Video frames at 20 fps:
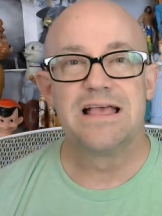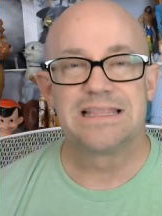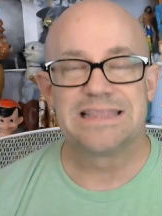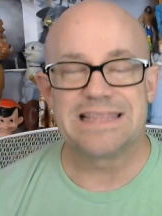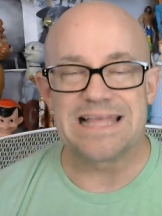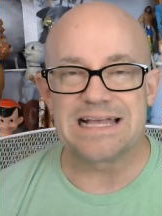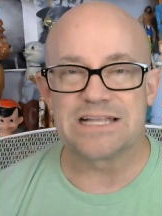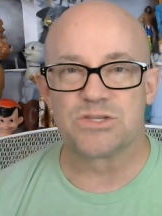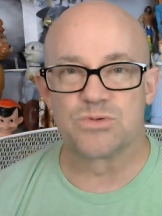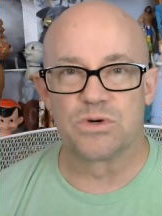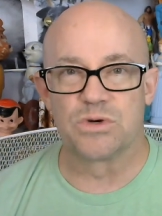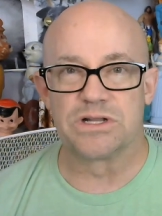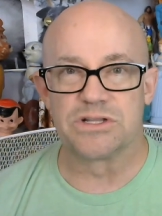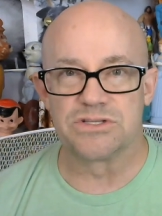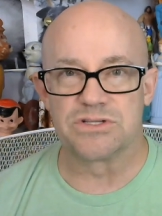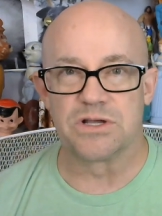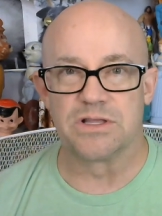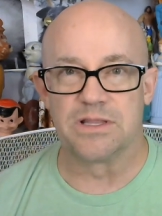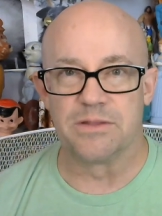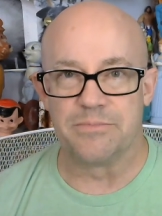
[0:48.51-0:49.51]
that's what it's
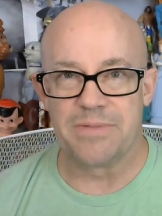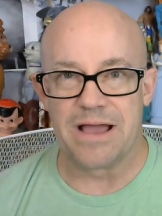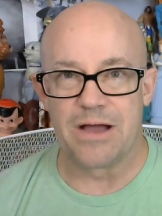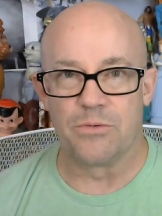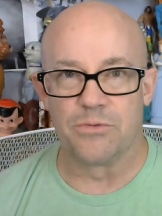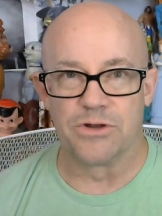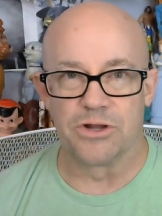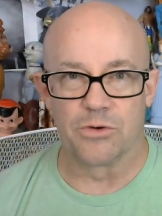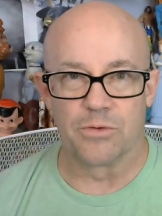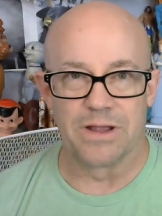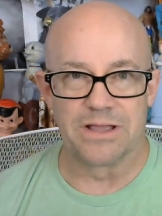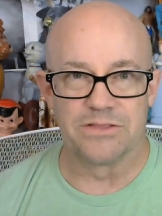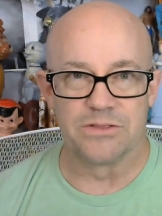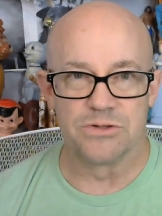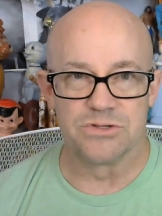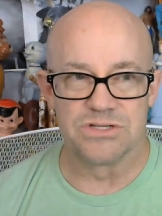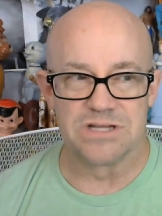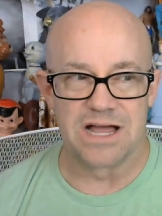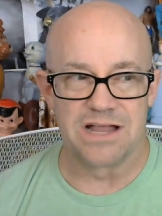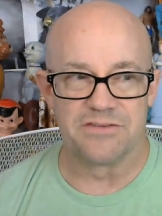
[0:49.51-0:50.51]
all about when you're writing
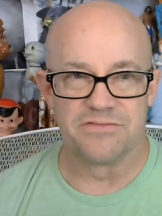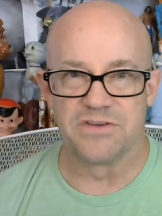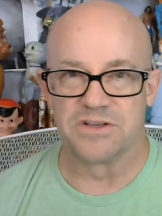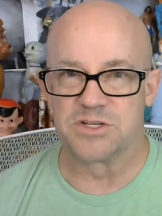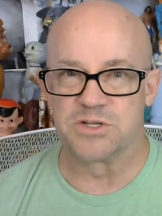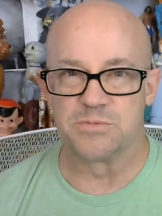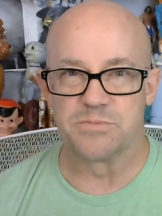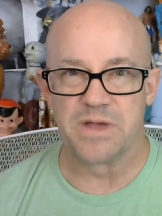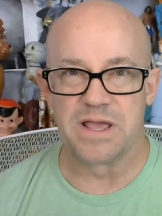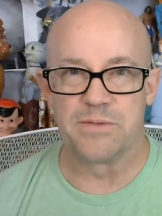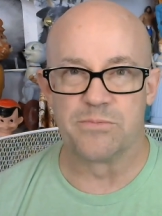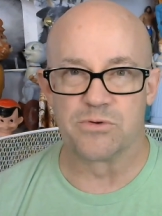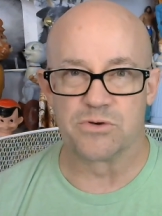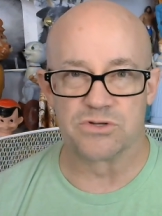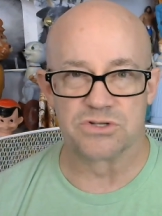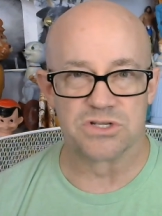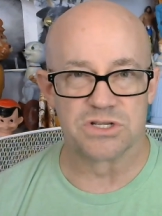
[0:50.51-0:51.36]
those nonfiction papers,